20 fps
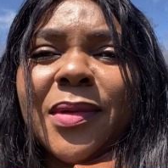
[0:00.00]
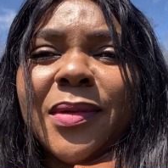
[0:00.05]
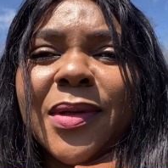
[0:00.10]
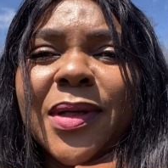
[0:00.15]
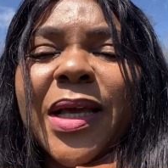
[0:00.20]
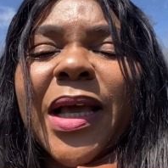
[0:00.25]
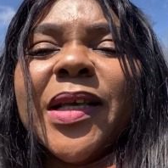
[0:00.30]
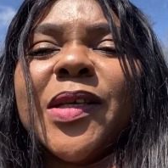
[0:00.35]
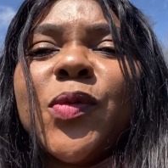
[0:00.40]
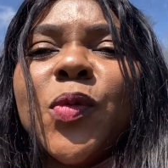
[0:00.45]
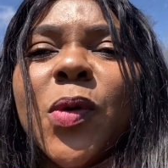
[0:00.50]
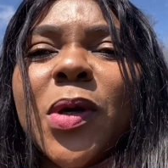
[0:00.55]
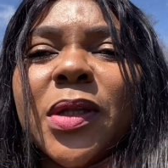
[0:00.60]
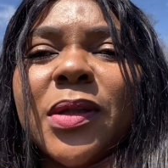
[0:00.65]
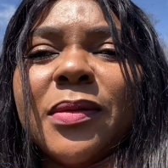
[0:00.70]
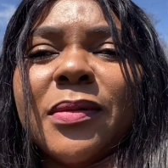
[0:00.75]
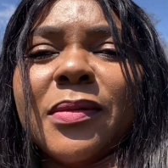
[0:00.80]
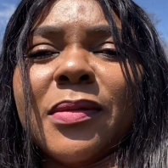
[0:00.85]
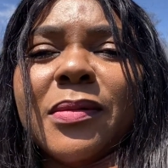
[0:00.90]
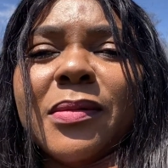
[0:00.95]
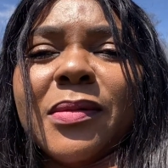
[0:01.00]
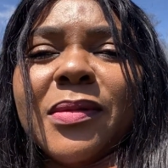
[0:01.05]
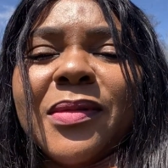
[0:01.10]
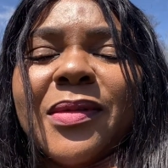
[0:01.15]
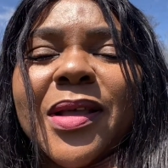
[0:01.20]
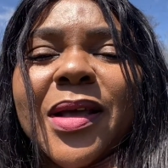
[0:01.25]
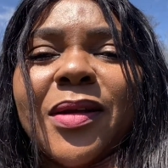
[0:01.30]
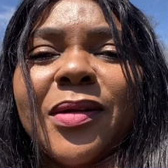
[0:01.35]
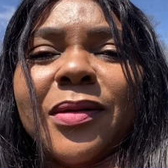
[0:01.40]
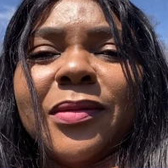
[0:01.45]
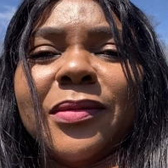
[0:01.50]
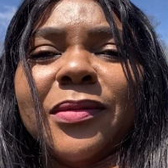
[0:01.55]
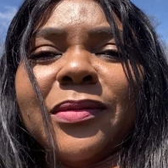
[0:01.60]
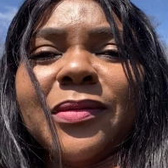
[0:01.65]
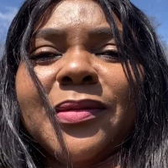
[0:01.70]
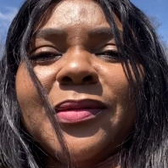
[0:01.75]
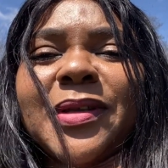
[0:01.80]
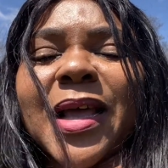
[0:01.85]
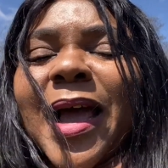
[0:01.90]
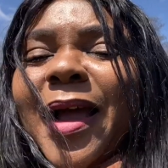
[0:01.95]
Guess what?
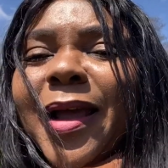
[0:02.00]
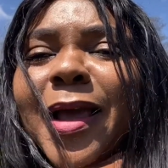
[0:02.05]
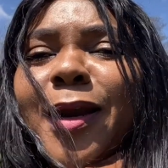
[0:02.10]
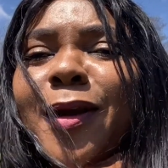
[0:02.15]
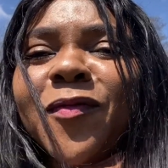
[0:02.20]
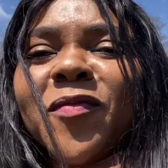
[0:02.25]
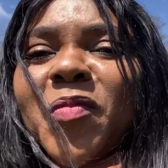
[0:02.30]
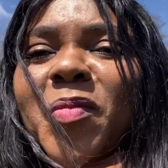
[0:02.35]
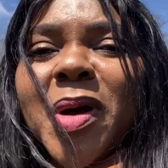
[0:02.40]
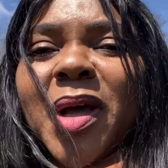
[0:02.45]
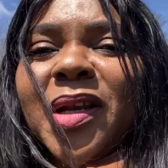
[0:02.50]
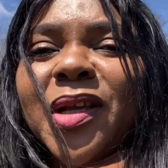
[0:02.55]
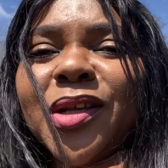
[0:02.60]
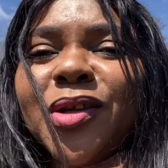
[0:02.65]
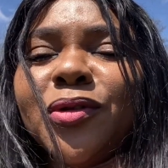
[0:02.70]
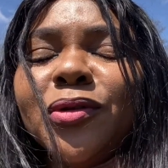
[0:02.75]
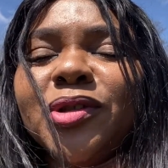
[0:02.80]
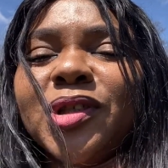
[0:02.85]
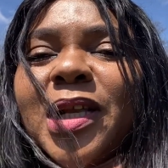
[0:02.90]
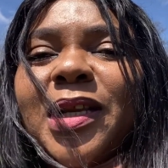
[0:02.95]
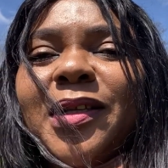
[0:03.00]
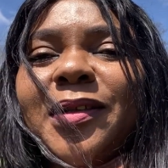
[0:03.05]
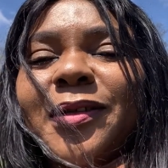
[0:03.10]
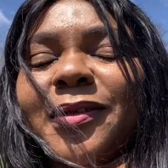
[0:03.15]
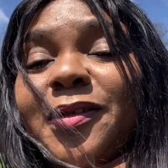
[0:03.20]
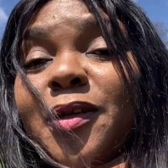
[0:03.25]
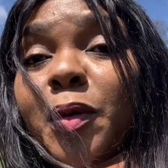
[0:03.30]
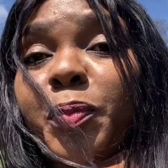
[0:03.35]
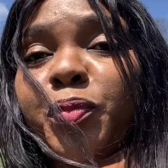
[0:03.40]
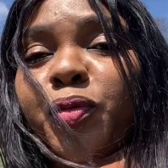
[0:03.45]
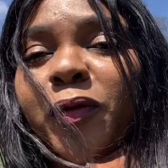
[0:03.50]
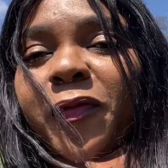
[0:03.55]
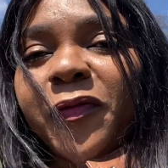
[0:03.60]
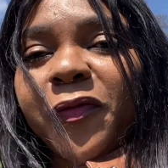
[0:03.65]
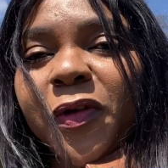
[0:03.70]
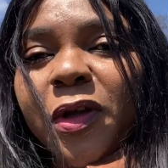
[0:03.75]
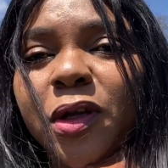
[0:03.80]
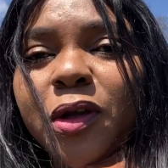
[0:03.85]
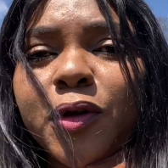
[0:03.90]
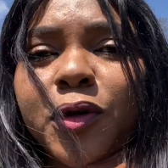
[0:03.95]
That kind of money usually does not
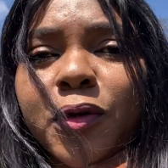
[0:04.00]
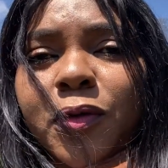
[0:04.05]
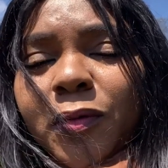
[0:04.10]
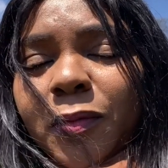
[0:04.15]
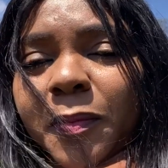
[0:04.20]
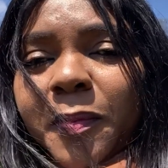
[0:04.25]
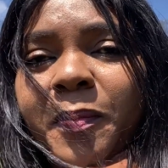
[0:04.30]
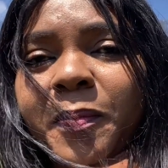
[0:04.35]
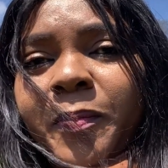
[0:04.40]
profit you.